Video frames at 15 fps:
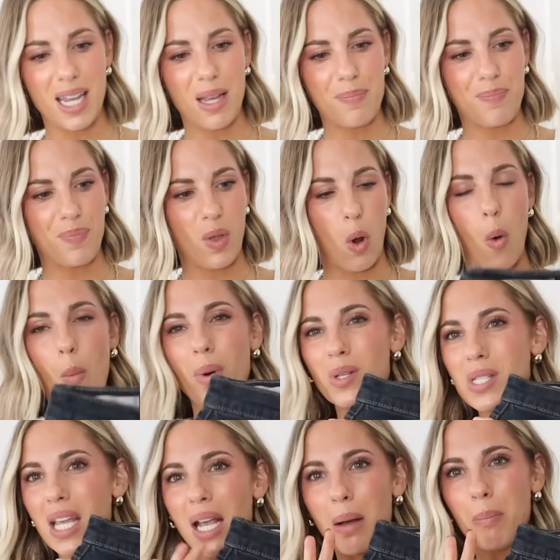like
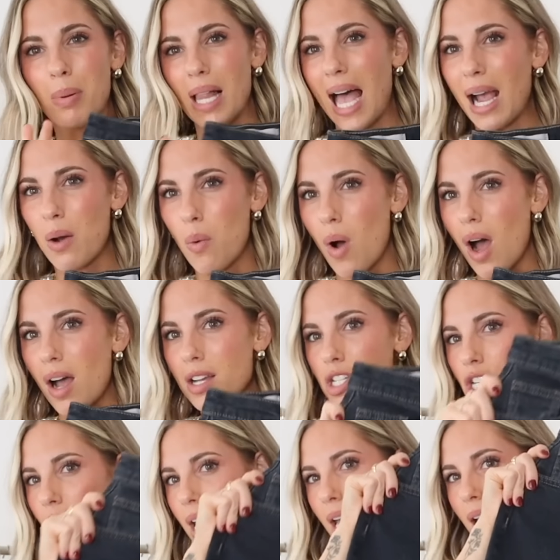almost like a black
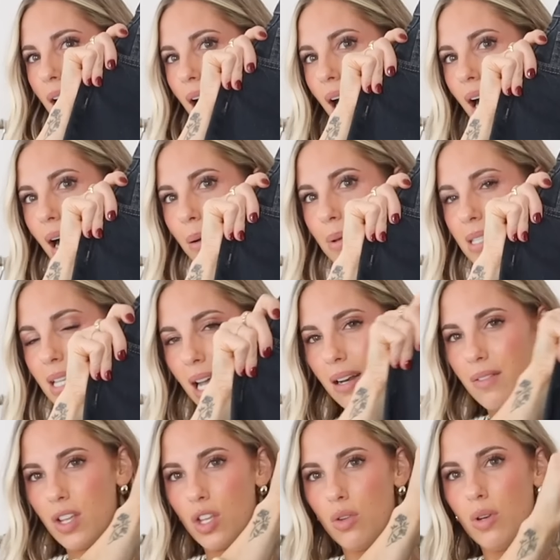wash. It's kind
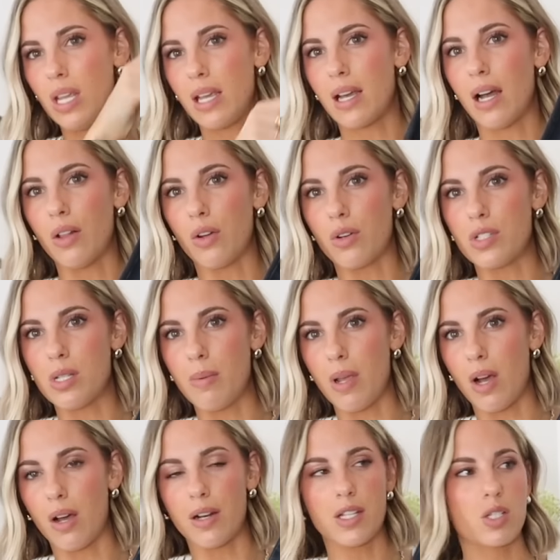of a unique color, to be
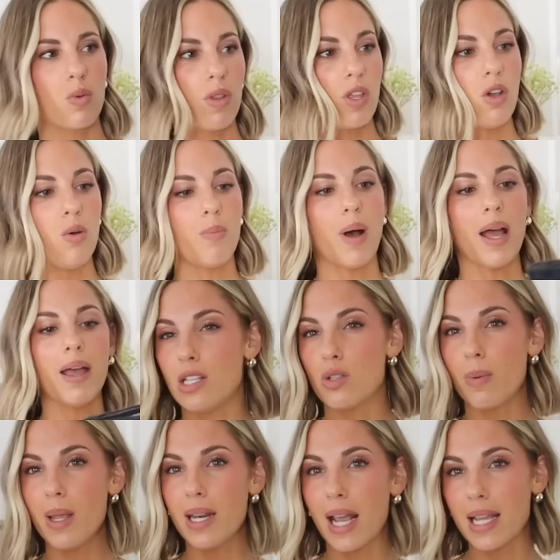honest with you, but these
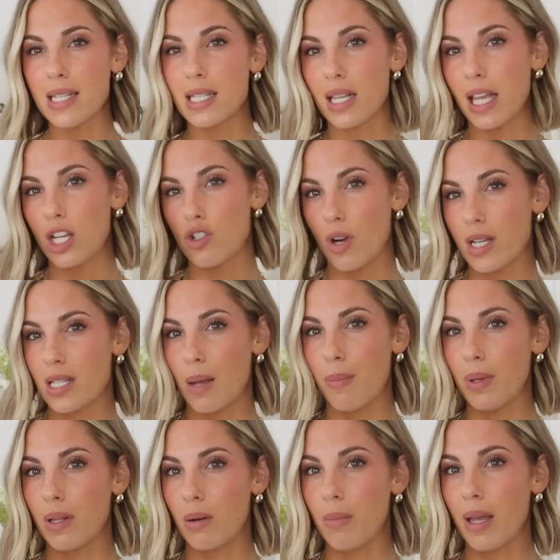would be nice to like dress up
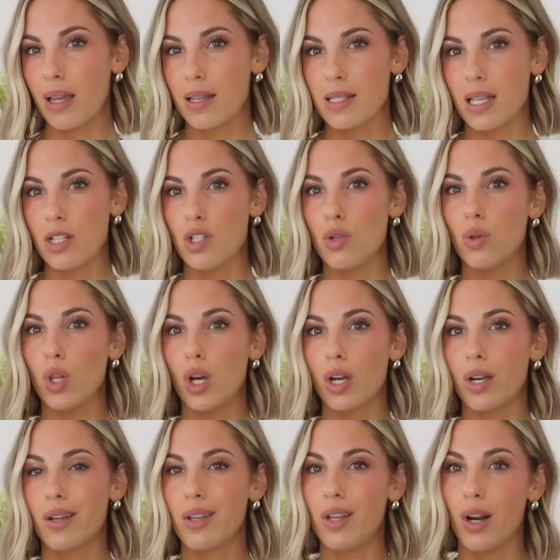a little bit because they do
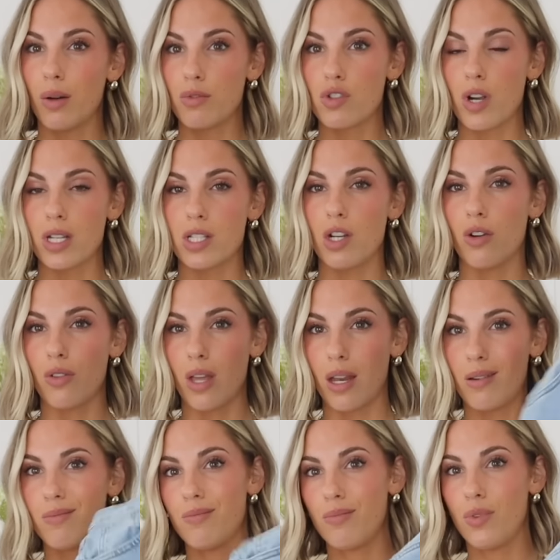look, you know, dressier
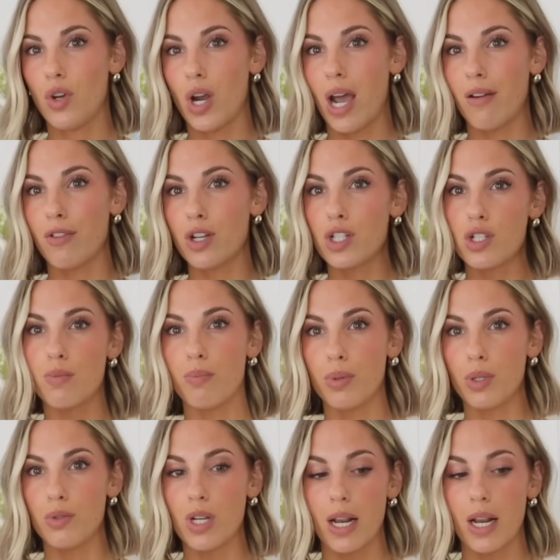than your average blue